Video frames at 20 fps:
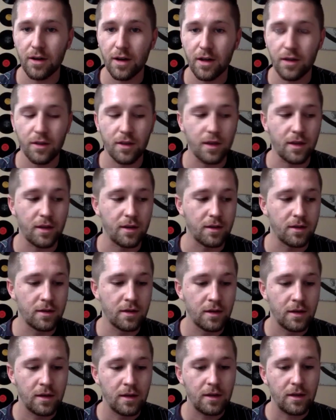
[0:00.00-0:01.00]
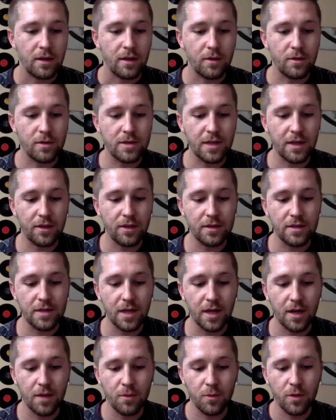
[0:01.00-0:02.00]
And then it was at the
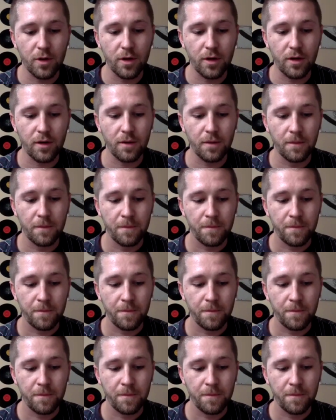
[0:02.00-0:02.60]
time where